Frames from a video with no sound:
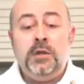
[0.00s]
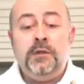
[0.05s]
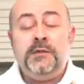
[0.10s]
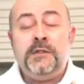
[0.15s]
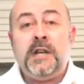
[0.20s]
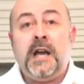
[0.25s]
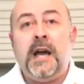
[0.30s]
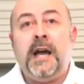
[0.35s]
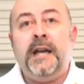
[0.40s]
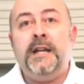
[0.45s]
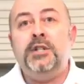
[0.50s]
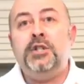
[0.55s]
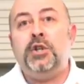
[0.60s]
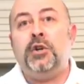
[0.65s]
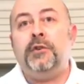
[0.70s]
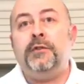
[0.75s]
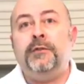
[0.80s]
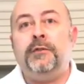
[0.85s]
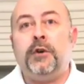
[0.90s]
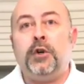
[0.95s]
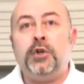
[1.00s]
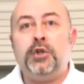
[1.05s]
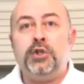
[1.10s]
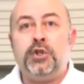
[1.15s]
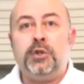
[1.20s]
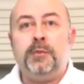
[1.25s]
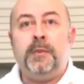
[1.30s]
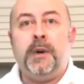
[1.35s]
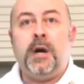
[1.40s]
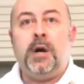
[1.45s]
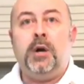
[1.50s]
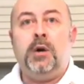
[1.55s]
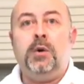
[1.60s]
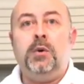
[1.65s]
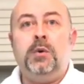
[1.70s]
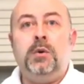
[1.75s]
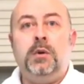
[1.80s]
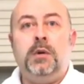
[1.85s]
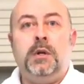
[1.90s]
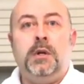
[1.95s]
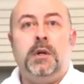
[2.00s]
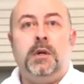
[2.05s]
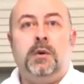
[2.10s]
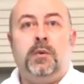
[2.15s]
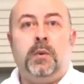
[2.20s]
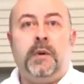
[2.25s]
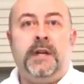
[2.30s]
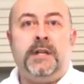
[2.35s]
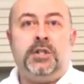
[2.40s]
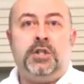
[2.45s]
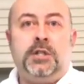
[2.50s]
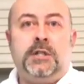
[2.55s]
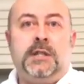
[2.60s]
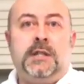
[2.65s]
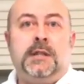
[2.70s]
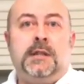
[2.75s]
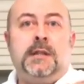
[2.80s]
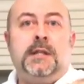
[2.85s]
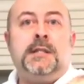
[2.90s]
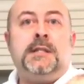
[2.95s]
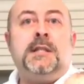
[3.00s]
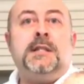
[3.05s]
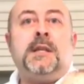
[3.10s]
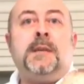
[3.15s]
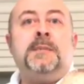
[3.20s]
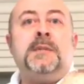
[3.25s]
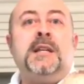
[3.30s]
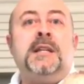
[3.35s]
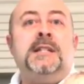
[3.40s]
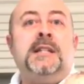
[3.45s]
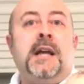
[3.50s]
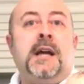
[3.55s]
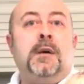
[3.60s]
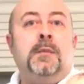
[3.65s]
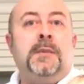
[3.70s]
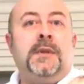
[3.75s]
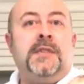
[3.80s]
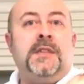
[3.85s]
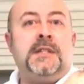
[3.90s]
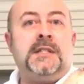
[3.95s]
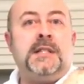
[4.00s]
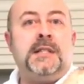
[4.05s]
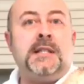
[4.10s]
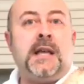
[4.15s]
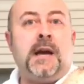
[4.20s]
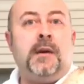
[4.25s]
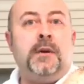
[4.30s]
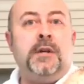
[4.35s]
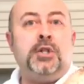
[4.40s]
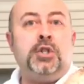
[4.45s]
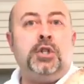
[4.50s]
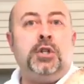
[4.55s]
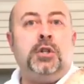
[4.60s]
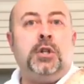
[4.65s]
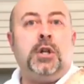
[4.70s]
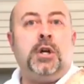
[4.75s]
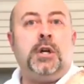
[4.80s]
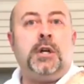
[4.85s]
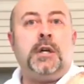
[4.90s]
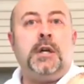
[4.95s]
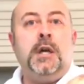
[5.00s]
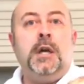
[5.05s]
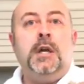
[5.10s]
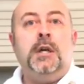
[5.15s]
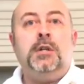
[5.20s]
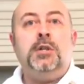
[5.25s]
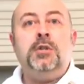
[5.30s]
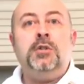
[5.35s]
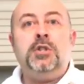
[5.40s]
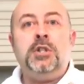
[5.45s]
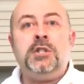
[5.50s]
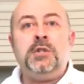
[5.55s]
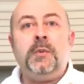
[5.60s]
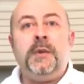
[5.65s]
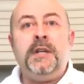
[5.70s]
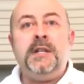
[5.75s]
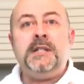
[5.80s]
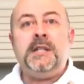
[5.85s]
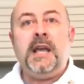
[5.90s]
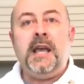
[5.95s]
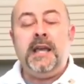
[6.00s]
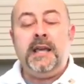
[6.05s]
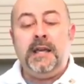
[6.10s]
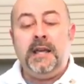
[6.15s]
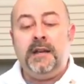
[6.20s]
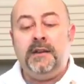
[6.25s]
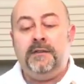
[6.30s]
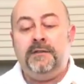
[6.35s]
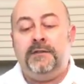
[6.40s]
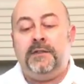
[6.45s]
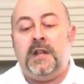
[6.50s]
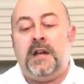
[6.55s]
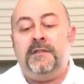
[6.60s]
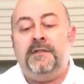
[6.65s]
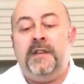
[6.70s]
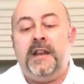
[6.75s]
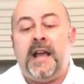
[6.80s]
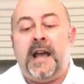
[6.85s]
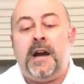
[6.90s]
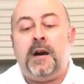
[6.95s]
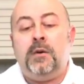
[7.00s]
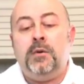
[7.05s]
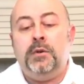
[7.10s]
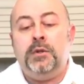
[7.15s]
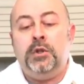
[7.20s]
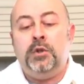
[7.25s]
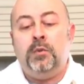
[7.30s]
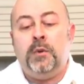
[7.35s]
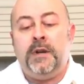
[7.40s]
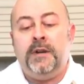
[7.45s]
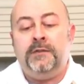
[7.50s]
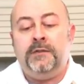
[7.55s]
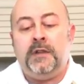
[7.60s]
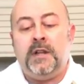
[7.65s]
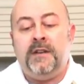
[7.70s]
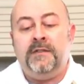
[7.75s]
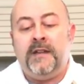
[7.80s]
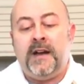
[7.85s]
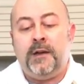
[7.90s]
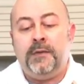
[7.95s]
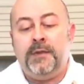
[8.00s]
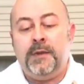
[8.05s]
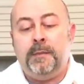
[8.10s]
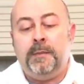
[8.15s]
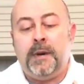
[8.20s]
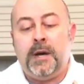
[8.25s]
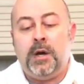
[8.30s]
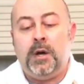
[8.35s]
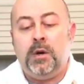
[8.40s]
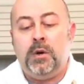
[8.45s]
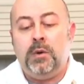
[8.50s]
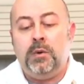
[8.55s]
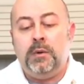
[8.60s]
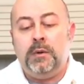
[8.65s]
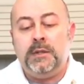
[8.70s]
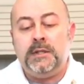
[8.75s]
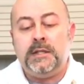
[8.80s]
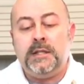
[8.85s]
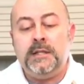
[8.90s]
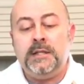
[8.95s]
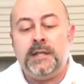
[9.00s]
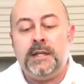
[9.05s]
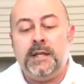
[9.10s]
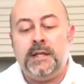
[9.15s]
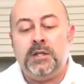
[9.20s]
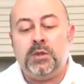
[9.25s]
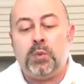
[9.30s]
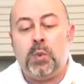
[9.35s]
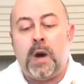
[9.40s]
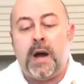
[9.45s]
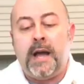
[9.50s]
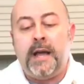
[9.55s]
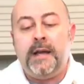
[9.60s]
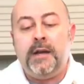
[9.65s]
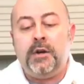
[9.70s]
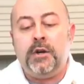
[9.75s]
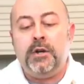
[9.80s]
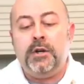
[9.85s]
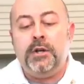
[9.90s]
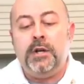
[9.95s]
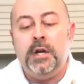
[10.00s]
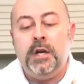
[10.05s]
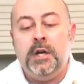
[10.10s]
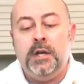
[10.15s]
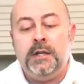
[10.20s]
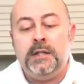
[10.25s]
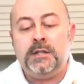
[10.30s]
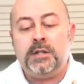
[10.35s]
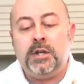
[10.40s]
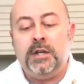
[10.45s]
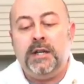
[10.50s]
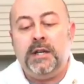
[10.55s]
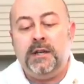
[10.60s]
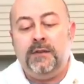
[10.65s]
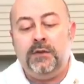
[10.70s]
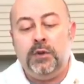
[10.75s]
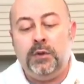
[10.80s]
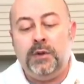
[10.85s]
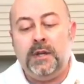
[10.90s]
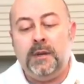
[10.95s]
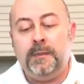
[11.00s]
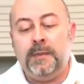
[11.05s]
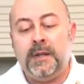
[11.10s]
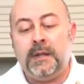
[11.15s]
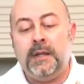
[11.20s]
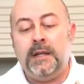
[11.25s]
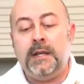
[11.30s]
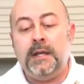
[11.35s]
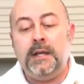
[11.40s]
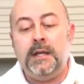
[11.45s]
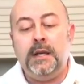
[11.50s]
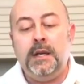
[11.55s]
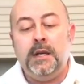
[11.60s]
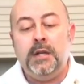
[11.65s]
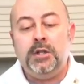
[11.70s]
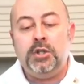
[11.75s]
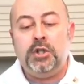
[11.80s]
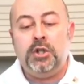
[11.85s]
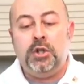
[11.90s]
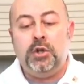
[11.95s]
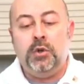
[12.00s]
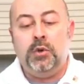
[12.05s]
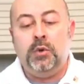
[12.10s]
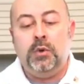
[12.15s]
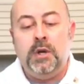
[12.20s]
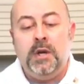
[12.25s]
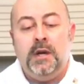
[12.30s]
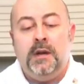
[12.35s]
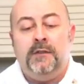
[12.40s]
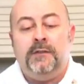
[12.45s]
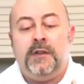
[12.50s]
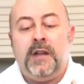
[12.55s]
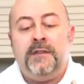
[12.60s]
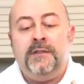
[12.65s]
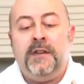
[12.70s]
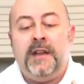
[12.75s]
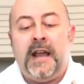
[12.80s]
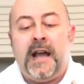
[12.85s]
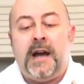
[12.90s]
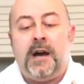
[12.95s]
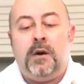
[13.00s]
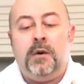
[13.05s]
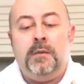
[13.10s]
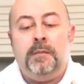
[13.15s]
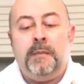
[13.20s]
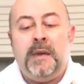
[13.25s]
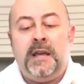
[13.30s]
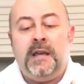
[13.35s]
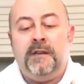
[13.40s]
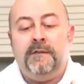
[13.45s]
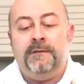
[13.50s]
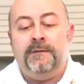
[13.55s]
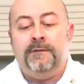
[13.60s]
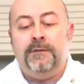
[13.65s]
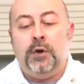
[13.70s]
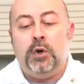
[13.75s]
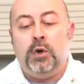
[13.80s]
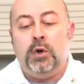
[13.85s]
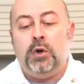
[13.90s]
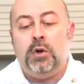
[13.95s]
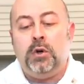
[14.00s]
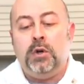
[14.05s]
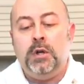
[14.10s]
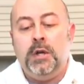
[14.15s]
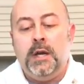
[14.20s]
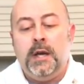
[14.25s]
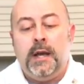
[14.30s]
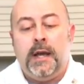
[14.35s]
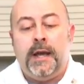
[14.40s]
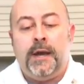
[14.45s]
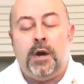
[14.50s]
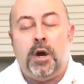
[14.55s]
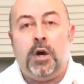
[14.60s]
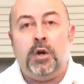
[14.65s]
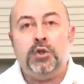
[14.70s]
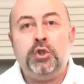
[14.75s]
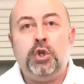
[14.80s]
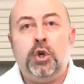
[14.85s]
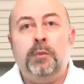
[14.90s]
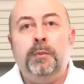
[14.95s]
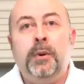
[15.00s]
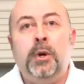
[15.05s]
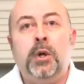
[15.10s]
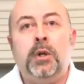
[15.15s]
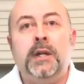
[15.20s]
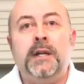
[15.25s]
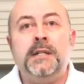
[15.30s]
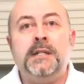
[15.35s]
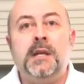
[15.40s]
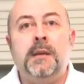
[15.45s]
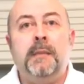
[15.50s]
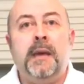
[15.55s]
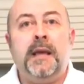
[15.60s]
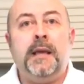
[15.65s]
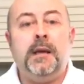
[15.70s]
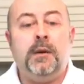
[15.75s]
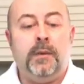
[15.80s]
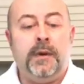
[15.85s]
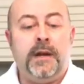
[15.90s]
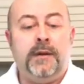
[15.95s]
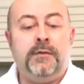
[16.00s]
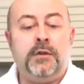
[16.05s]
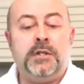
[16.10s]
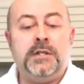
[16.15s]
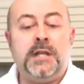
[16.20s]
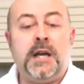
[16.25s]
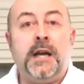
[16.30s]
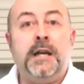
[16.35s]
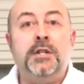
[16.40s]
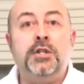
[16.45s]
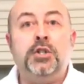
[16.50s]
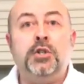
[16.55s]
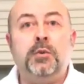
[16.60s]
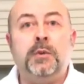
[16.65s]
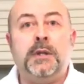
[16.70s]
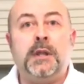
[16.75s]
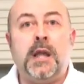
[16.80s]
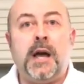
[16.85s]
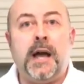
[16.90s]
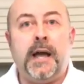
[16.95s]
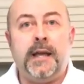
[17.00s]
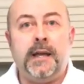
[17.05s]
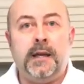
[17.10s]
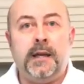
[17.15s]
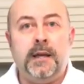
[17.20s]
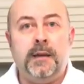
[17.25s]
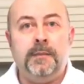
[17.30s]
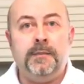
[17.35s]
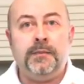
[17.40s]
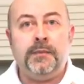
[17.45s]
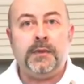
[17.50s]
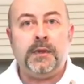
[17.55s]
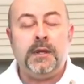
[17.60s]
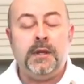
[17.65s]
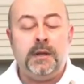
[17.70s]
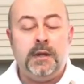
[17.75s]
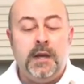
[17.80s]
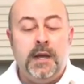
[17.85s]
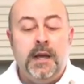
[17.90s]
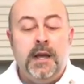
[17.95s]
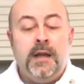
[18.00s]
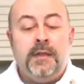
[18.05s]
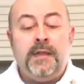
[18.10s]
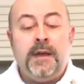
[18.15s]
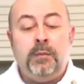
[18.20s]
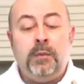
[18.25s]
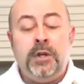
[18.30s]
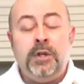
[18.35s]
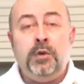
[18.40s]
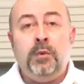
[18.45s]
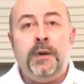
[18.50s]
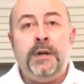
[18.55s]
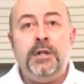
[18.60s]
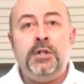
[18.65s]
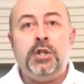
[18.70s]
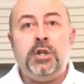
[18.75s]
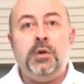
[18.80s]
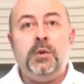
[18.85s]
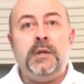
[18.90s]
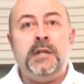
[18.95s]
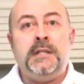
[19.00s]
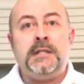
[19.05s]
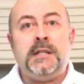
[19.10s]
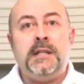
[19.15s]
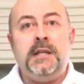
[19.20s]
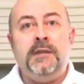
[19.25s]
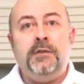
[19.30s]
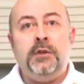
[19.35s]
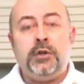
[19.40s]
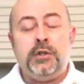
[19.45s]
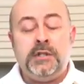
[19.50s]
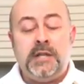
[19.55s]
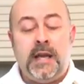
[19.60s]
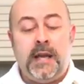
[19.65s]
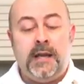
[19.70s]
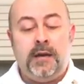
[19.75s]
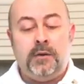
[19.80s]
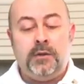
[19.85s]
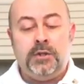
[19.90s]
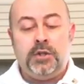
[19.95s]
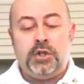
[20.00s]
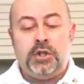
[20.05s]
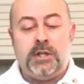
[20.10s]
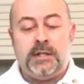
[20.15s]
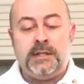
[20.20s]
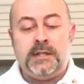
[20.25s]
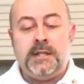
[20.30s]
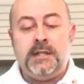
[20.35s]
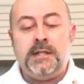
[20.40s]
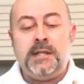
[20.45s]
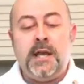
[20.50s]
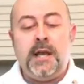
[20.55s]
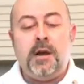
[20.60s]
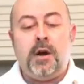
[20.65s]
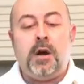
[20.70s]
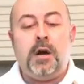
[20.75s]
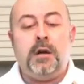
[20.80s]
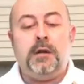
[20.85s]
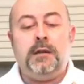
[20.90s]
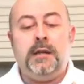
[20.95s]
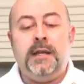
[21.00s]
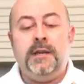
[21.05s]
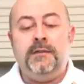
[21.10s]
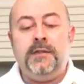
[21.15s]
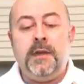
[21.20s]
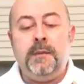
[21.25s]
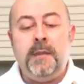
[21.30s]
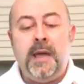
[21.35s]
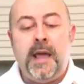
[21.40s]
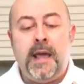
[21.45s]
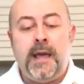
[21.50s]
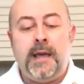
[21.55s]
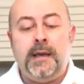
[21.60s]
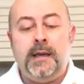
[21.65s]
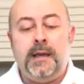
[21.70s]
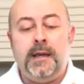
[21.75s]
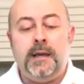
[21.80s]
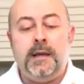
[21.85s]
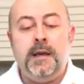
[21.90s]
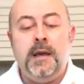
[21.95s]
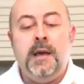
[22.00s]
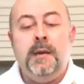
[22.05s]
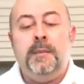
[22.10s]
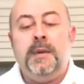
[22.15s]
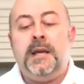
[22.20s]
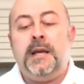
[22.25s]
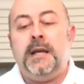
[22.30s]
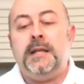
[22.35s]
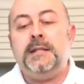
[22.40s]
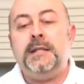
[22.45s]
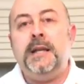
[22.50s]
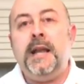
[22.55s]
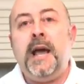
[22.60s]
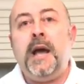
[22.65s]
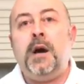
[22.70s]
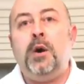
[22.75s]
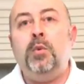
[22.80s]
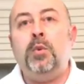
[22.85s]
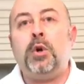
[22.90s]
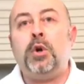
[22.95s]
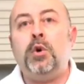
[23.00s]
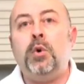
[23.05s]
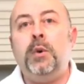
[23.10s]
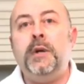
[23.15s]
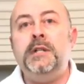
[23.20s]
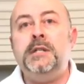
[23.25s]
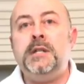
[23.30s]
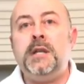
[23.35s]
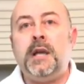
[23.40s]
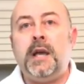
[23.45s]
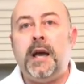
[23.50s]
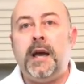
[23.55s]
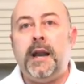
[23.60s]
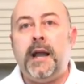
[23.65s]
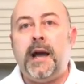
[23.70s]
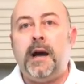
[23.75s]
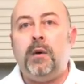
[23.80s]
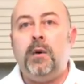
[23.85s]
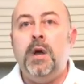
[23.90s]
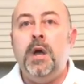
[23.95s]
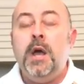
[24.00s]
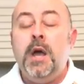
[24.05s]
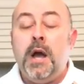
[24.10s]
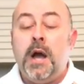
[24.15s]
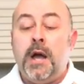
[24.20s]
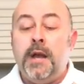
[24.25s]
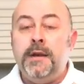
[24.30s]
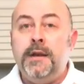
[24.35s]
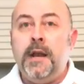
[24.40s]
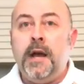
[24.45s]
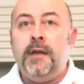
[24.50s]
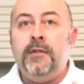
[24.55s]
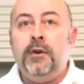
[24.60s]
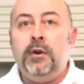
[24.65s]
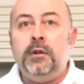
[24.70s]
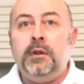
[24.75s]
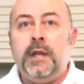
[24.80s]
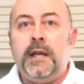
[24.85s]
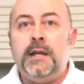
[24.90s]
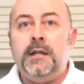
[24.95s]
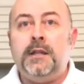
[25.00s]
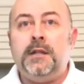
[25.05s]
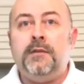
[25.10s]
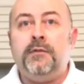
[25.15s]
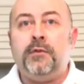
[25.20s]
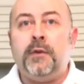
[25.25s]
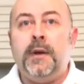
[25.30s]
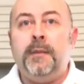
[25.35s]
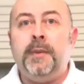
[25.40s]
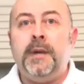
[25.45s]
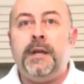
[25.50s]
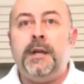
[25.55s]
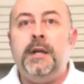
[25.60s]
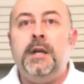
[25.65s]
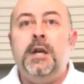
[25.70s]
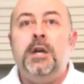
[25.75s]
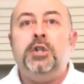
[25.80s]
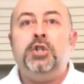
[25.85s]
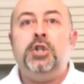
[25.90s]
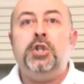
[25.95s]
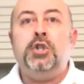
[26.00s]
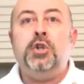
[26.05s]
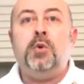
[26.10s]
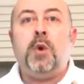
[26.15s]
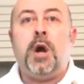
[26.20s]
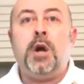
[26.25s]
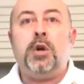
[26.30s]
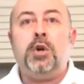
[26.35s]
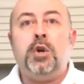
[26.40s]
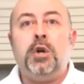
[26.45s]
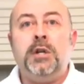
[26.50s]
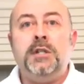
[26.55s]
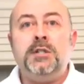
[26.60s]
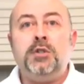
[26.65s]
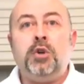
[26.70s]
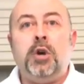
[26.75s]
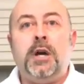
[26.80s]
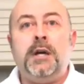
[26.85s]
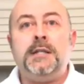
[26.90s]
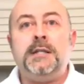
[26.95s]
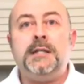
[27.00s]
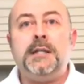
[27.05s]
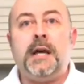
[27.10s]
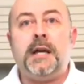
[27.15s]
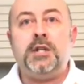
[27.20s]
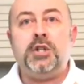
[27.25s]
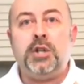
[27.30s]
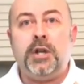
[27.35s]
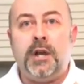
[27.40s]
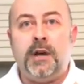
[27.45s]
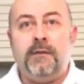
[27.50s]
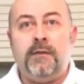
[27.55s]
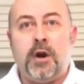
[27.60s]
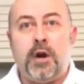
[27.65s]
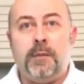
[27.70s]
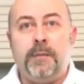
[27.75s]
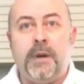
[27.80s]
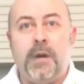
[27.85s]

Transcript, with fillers: you've tied your first bow, which this is upside down, but this is how it should look, you just want to take it and fluff it out. You want to fluff out the bow since it is wired. It's going to give you the ability to fluff it out, make it full, and also pull it to make it whatever size you would like. Then what you want to do is leave your tails just as they are, leave them hanging, because now we're going to cut out another length of ribbon to do our crisscross section of our